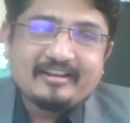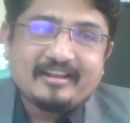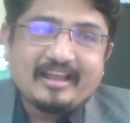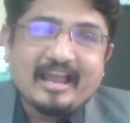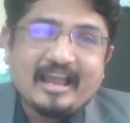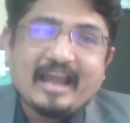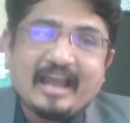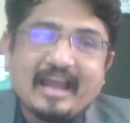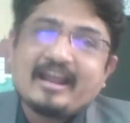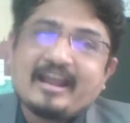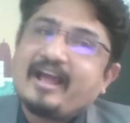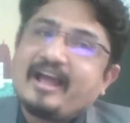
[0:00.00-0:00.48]

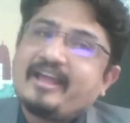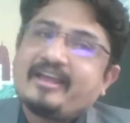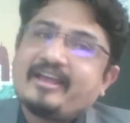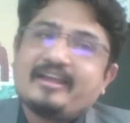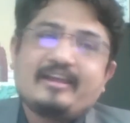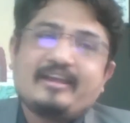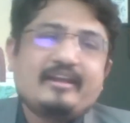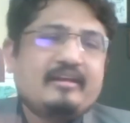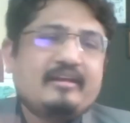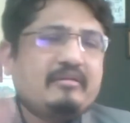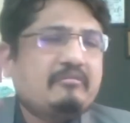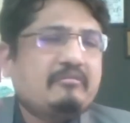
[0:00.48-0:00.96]
and
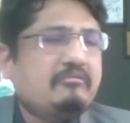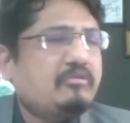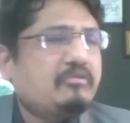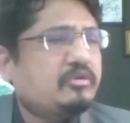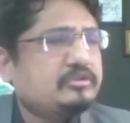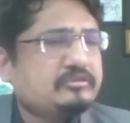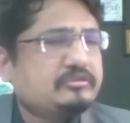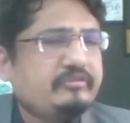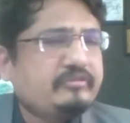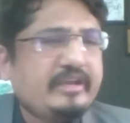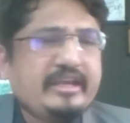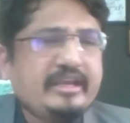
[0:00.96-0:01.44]
I
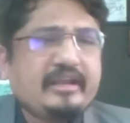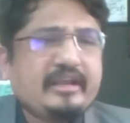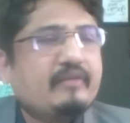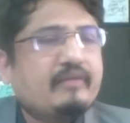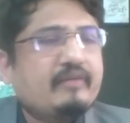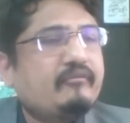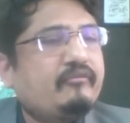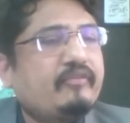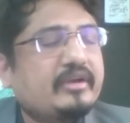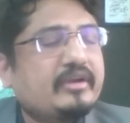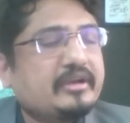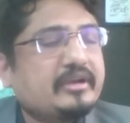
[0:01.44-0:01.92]
was very
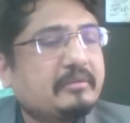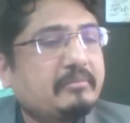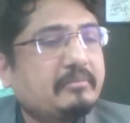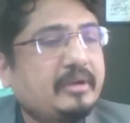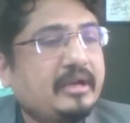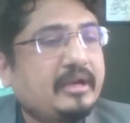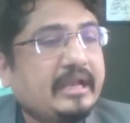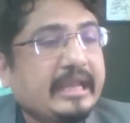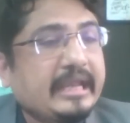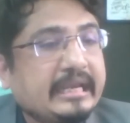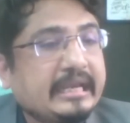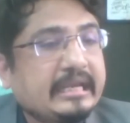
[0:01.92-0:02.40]

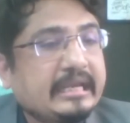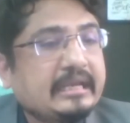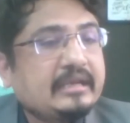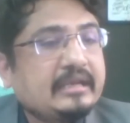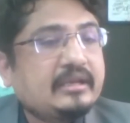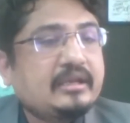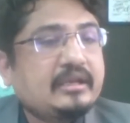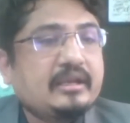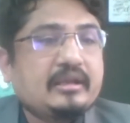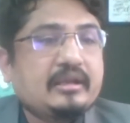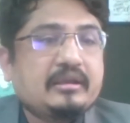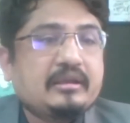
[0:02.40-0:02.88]
comfortable
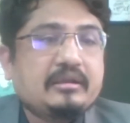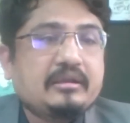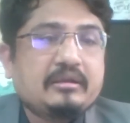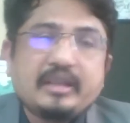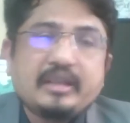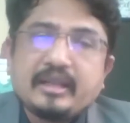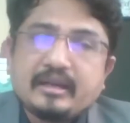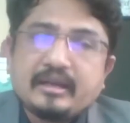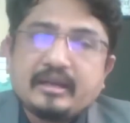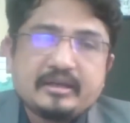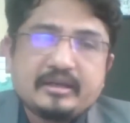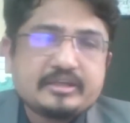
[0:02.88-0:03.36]
in
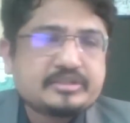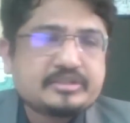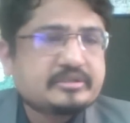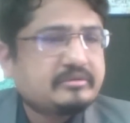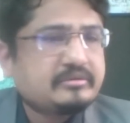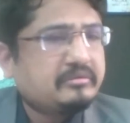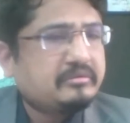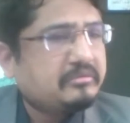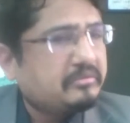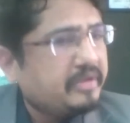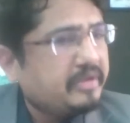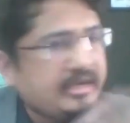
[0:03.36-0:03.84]
English
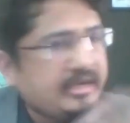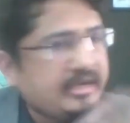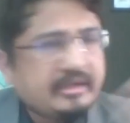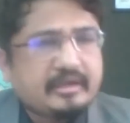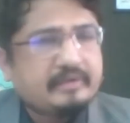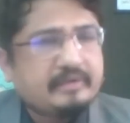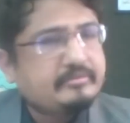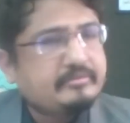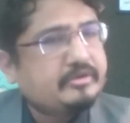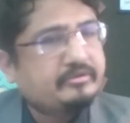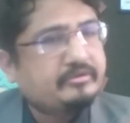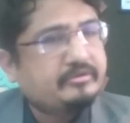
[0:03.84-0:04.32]
in
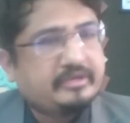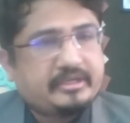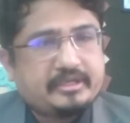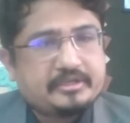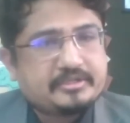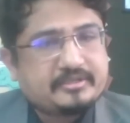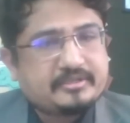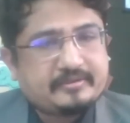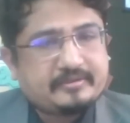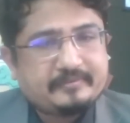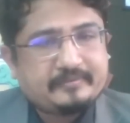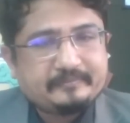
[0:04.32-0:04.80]

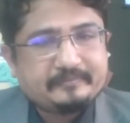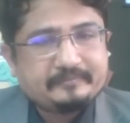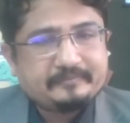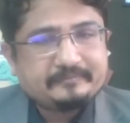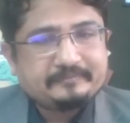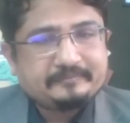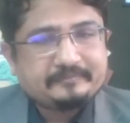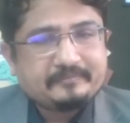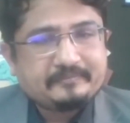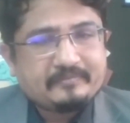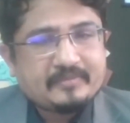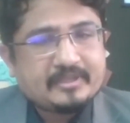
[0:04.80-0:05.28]
communication.
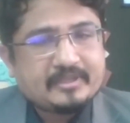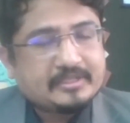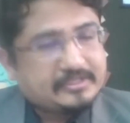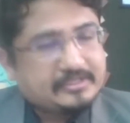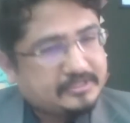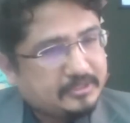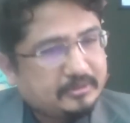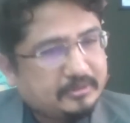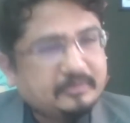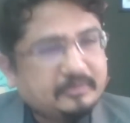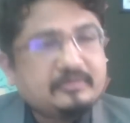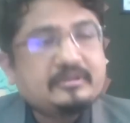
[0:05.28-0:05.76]

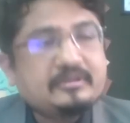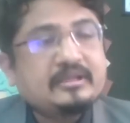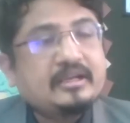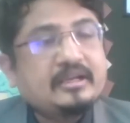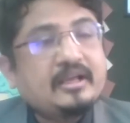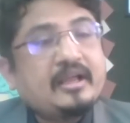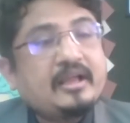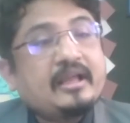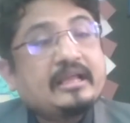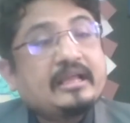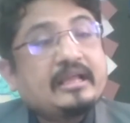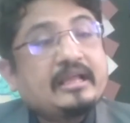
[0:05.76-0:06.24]
So
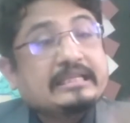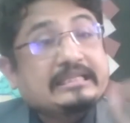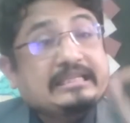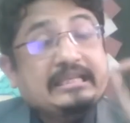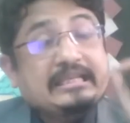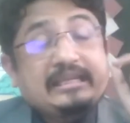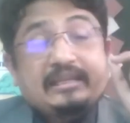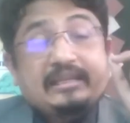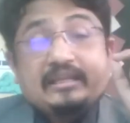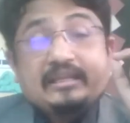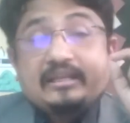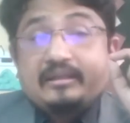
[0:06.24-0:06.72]

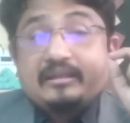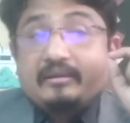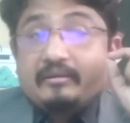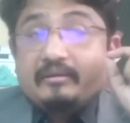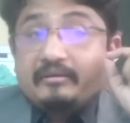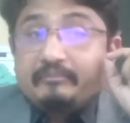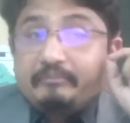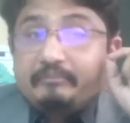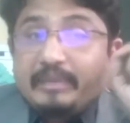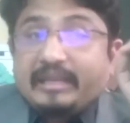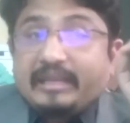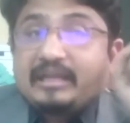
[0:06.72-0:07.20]
the
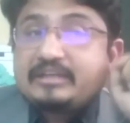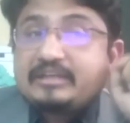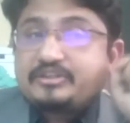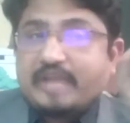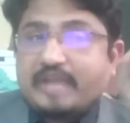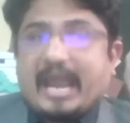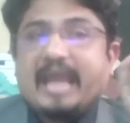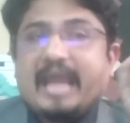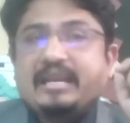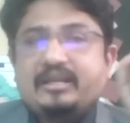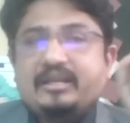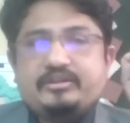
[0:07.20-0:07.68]
bigger
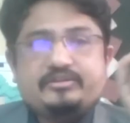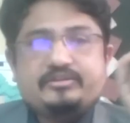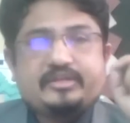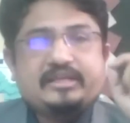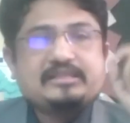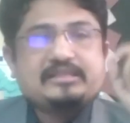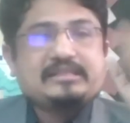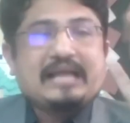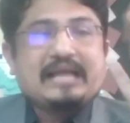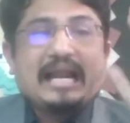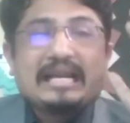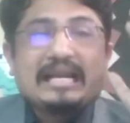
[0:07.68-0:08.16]
challenge is